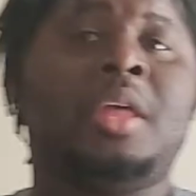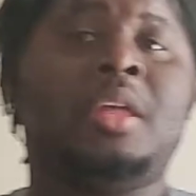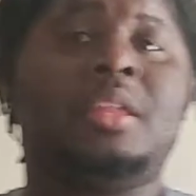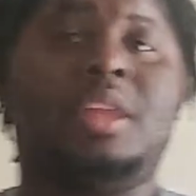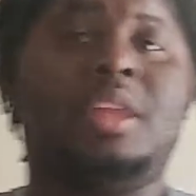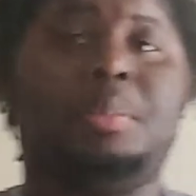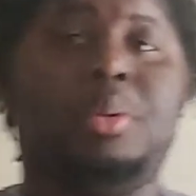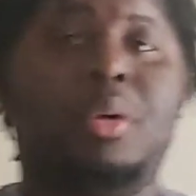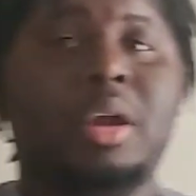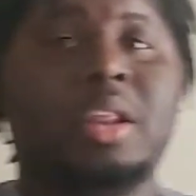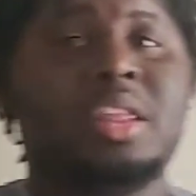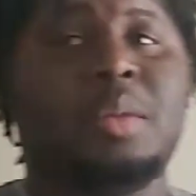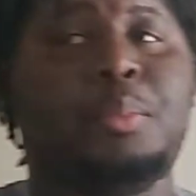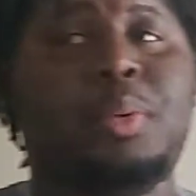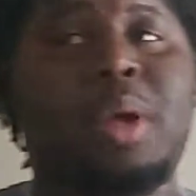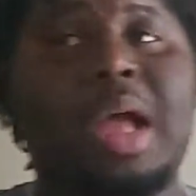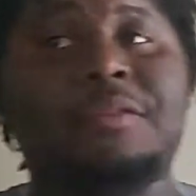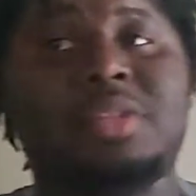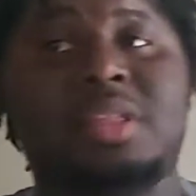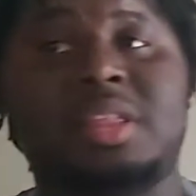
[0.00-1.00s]
The point of the
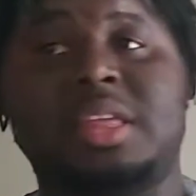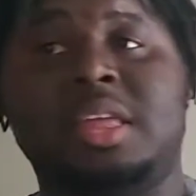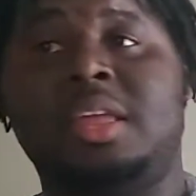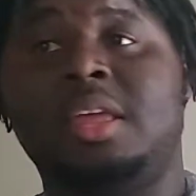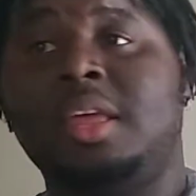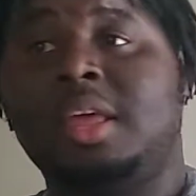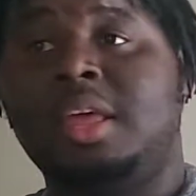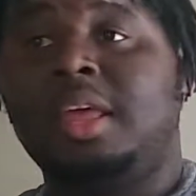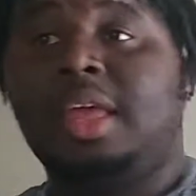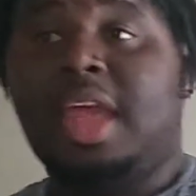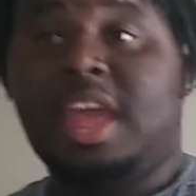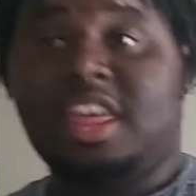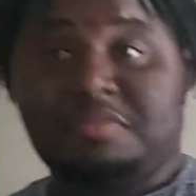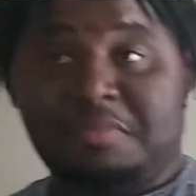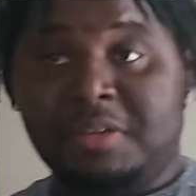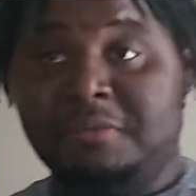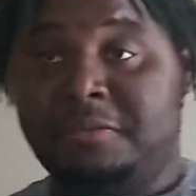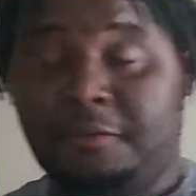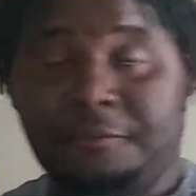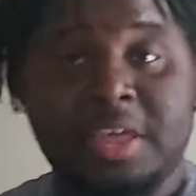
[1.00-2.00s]
prophecy has
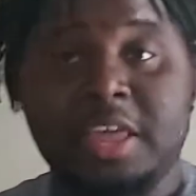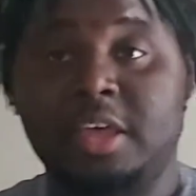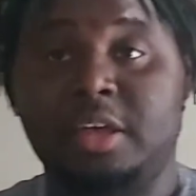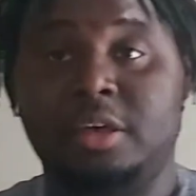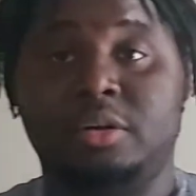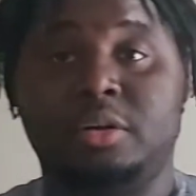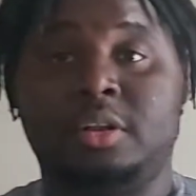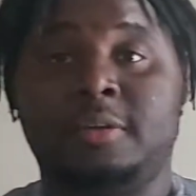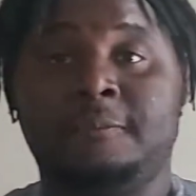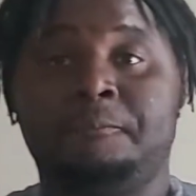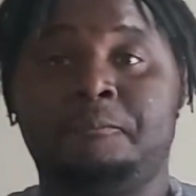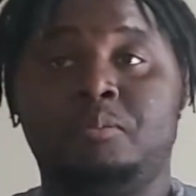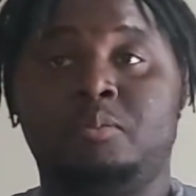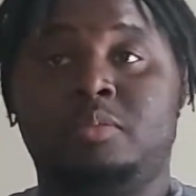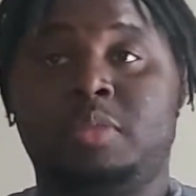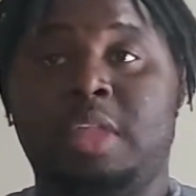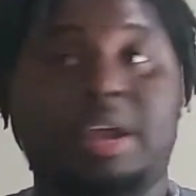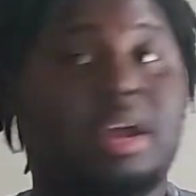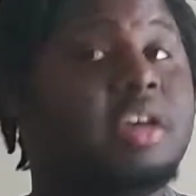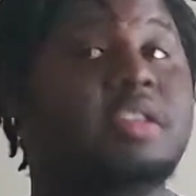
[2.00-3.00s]
been fulfilled.
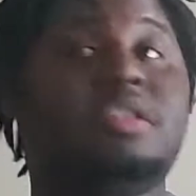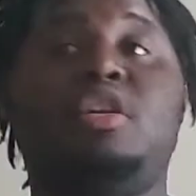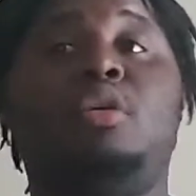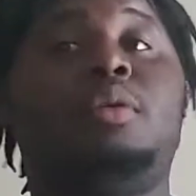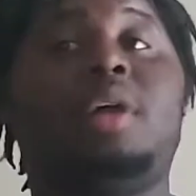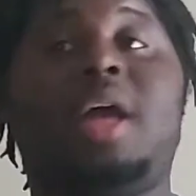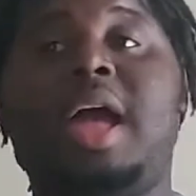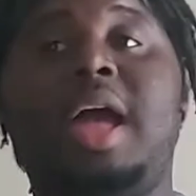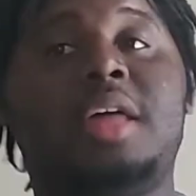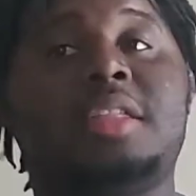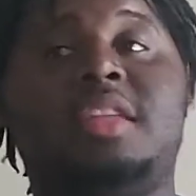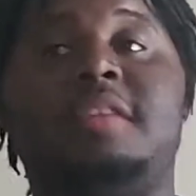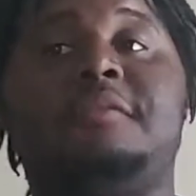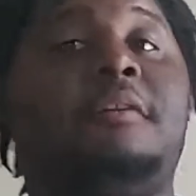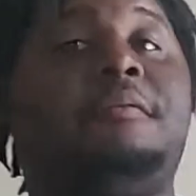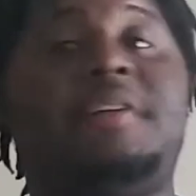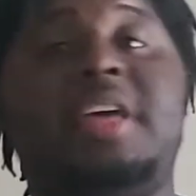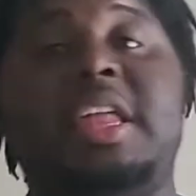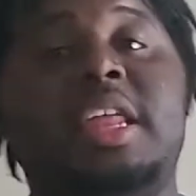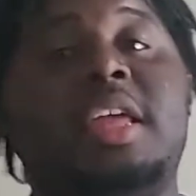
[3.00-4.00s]
There is no constant
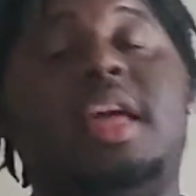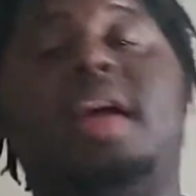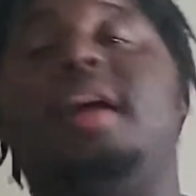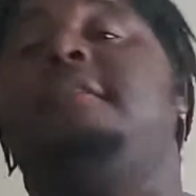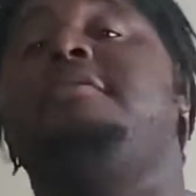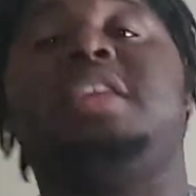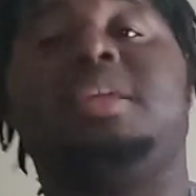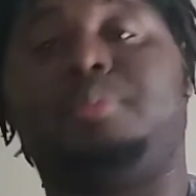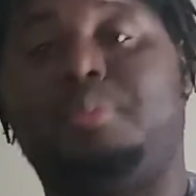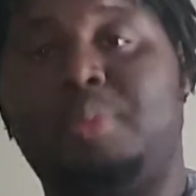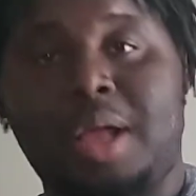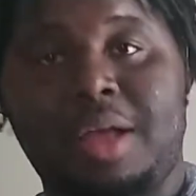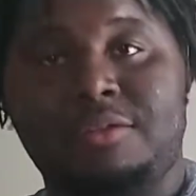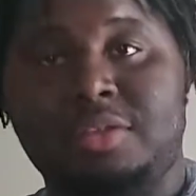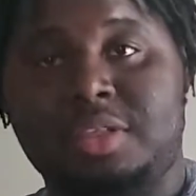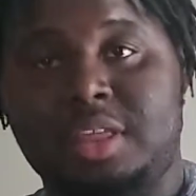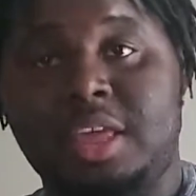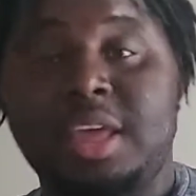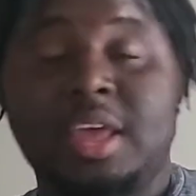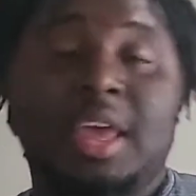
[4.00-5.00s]
fulfilling of said
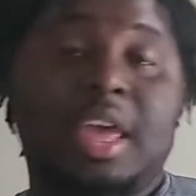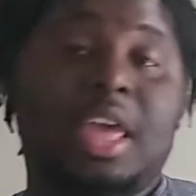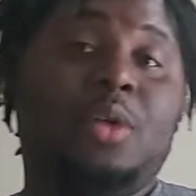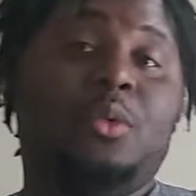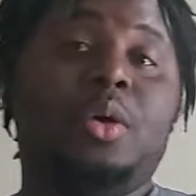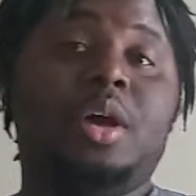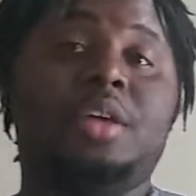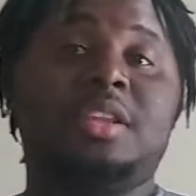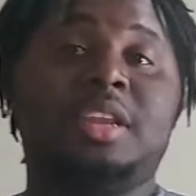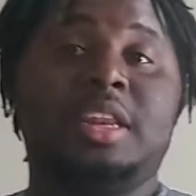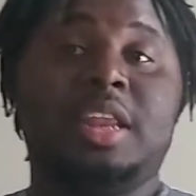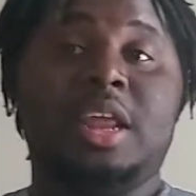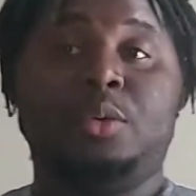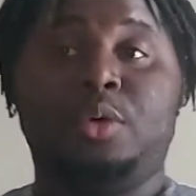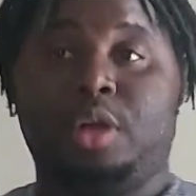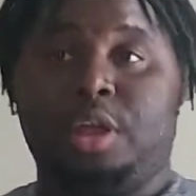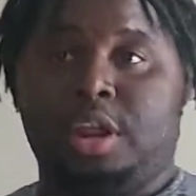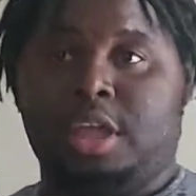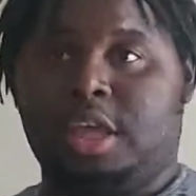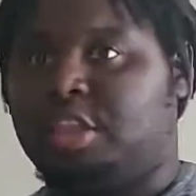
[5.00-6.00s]
prophecy. It wasn't that they were
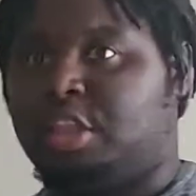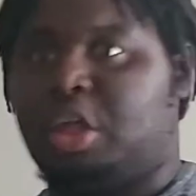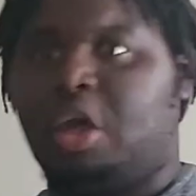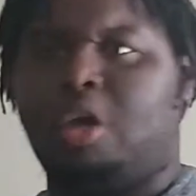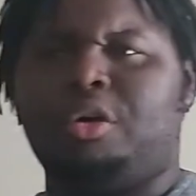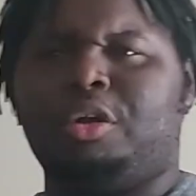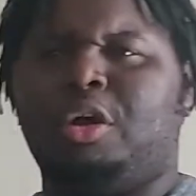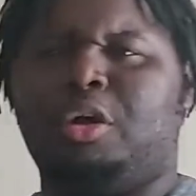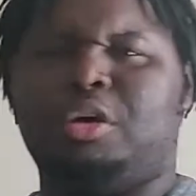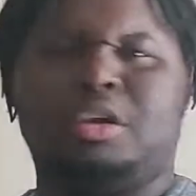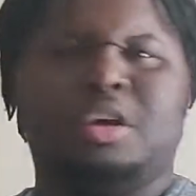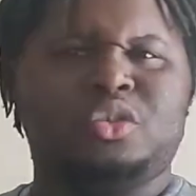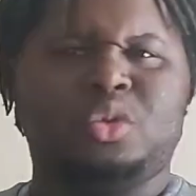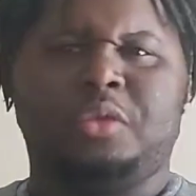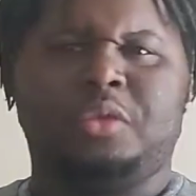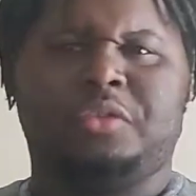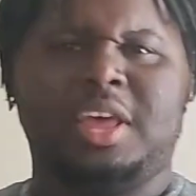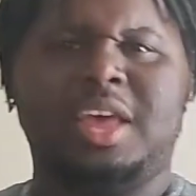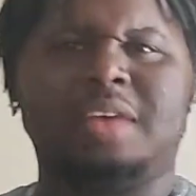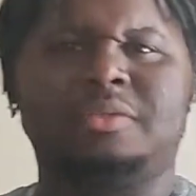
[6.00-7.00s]
gonna get the gold to hold on to it
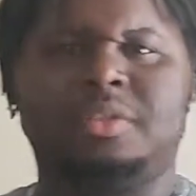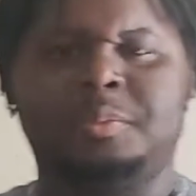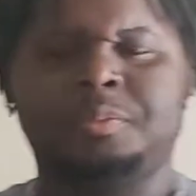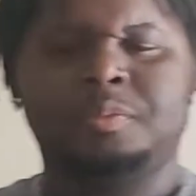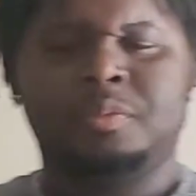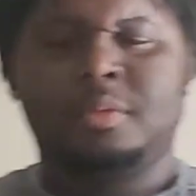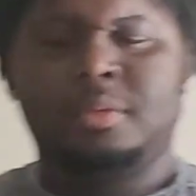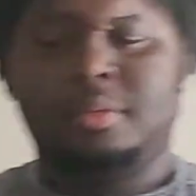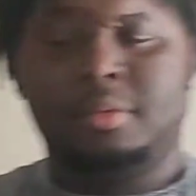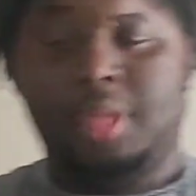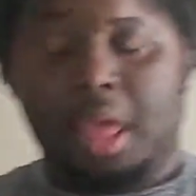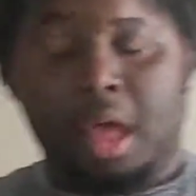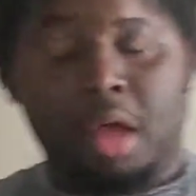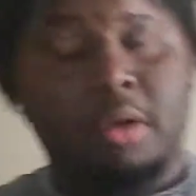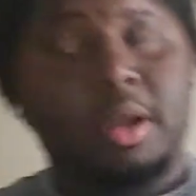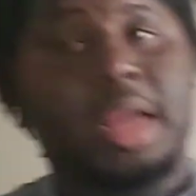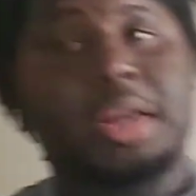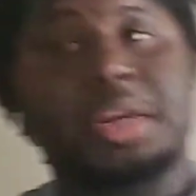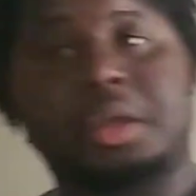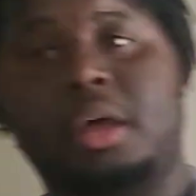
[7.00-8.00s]
forever. They all
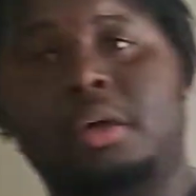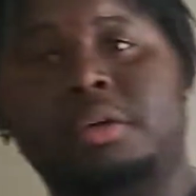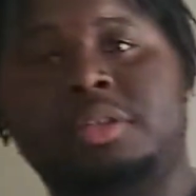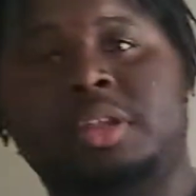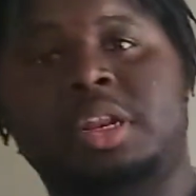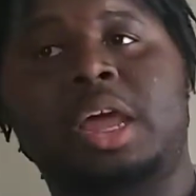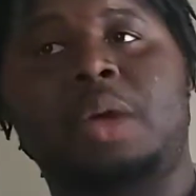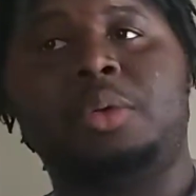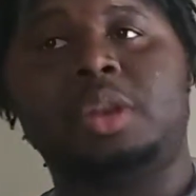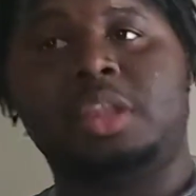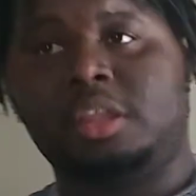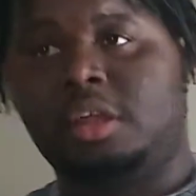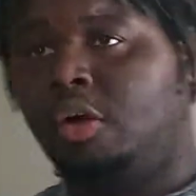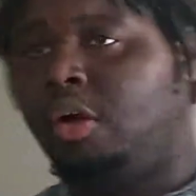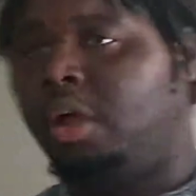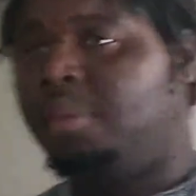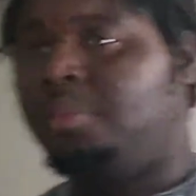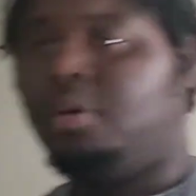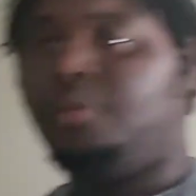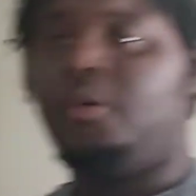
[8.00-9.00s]
got the gold, so now we need to go
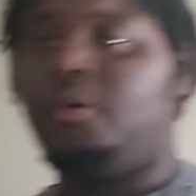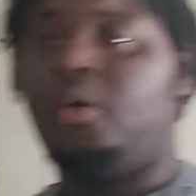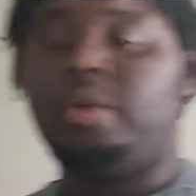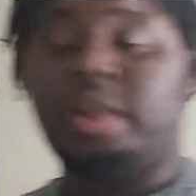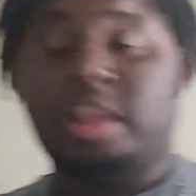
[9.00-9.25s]
ahead and move forward.